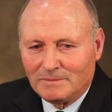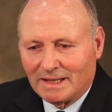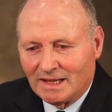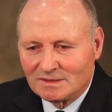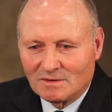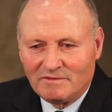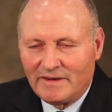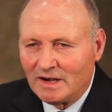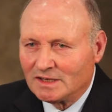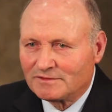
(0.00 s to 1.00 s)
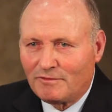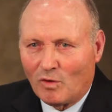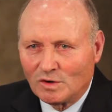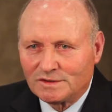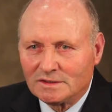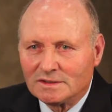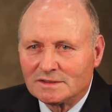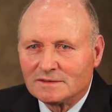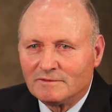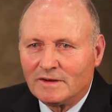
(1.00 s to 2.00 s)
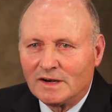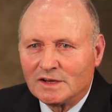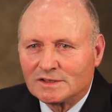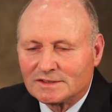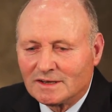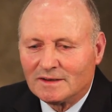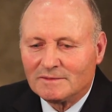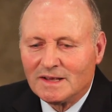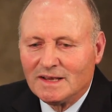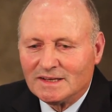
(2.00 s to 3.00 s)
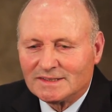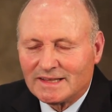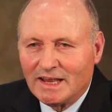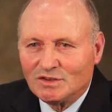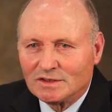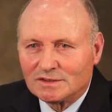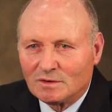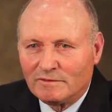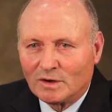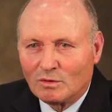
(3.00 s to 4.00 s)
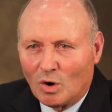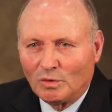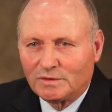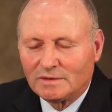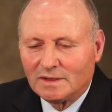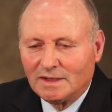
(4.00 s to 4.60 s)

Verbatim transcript: because of various forces, various uh, stages of the growth,